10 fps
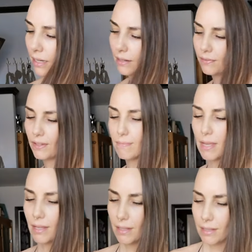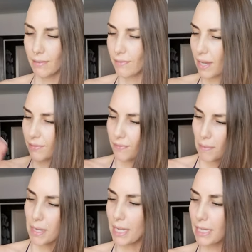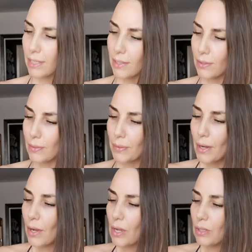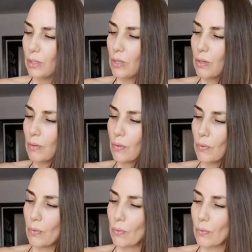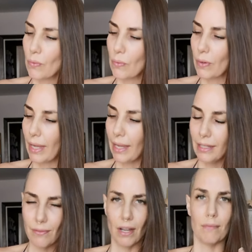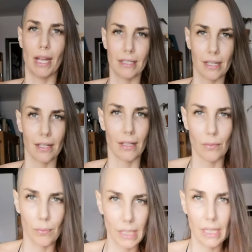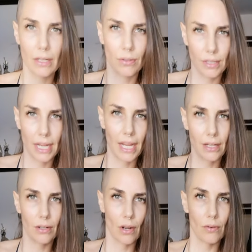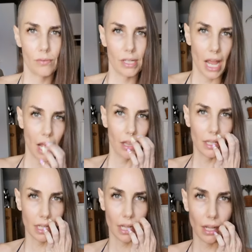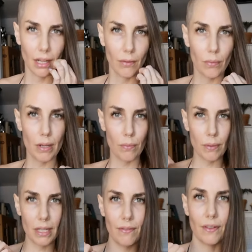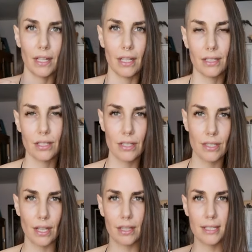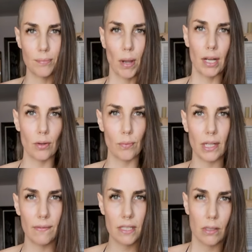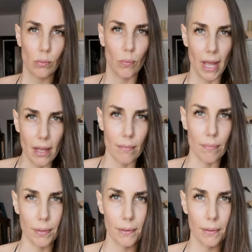her female divine feminine, you you and divine masculine, we create our own reality. We weave it just like the spider weaves the web.